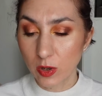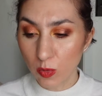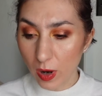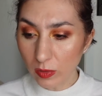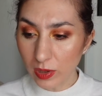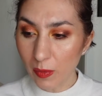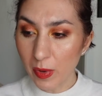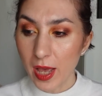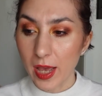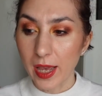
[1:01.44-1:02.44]
roundup
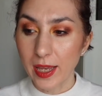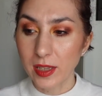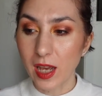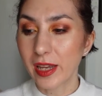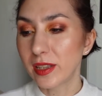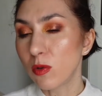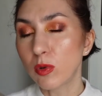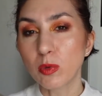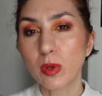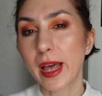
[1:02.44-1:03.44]
and I think
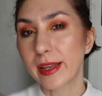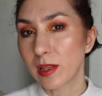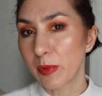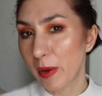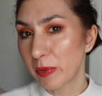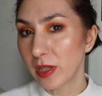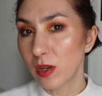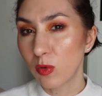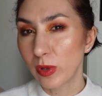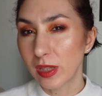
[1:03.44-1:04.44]
what will end up happening
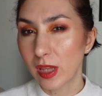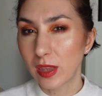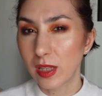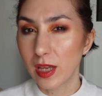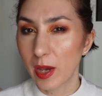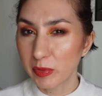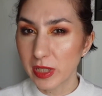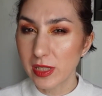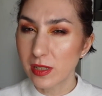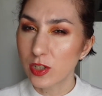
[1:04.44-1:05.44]
with the
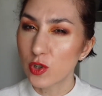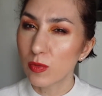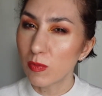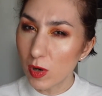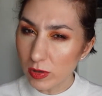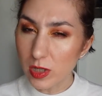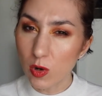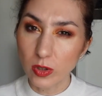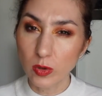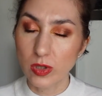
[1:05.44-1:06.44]
empties is that you're mostly
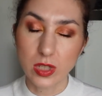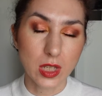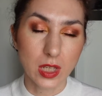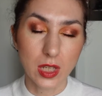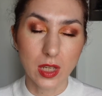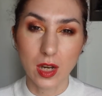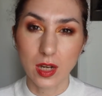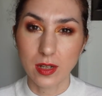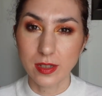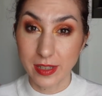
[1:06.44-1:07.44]
going to see
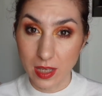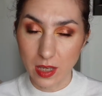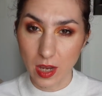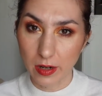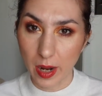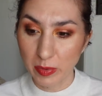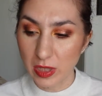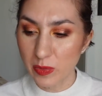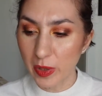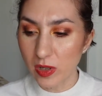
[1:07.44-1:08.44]
uh, skincare
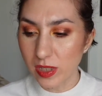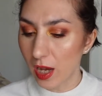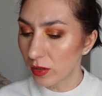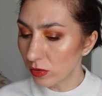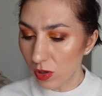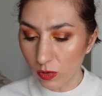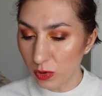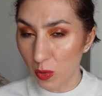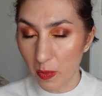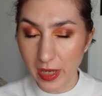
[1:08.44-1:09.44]
empties because I don't go
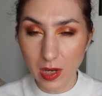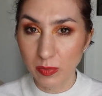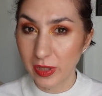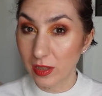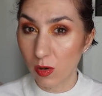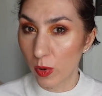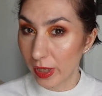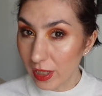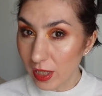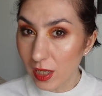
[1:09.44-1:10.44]
through makeup that
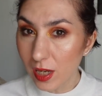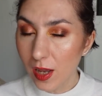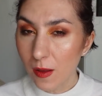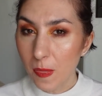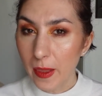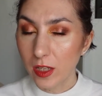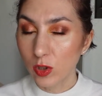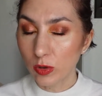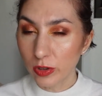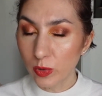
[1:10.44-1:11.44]
quickly in
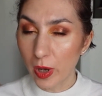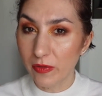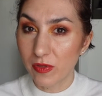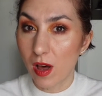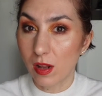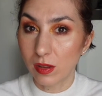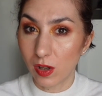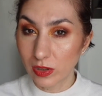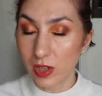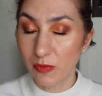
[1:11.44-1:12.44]
order to have a
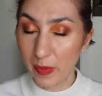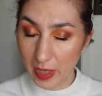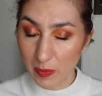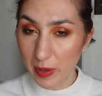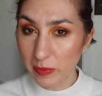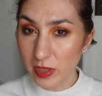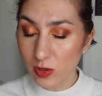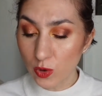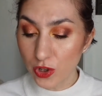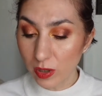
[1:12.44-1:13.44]
lot of makeup empties
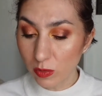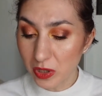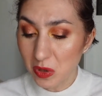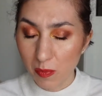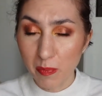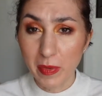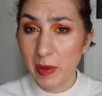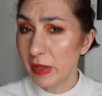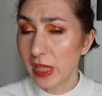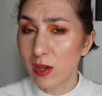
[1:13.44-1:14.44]
to share with you.
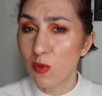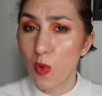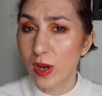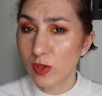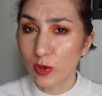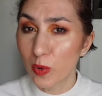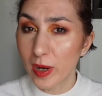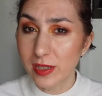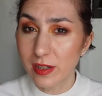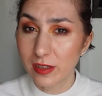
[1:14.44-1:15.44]
Maybe like once or
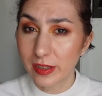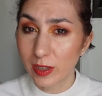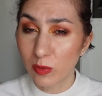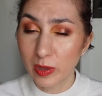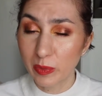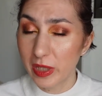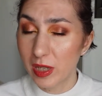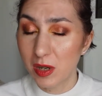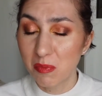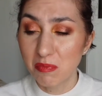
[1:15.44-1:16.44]
twice a year there will be
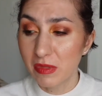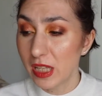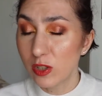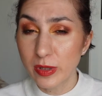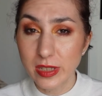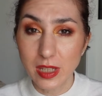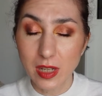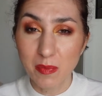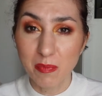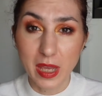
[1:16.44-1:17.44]
a interesting
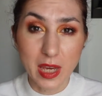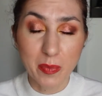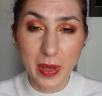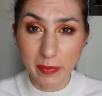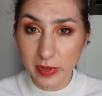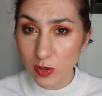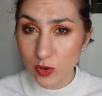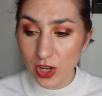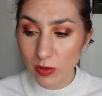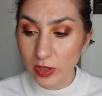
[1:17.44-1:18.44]
makeup empty to
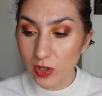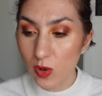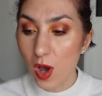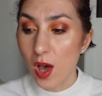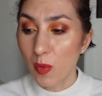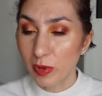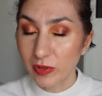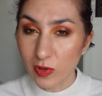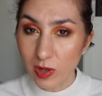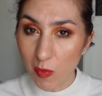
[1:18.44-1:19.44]
share with you but
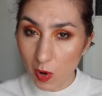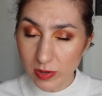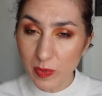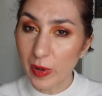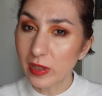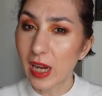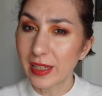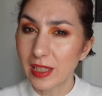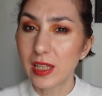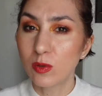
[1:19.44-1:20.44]
for the most part I
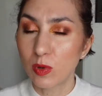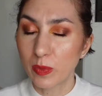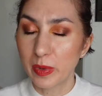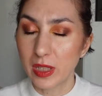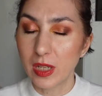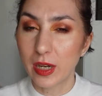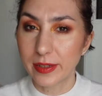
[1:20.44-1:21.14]
think it will be uh,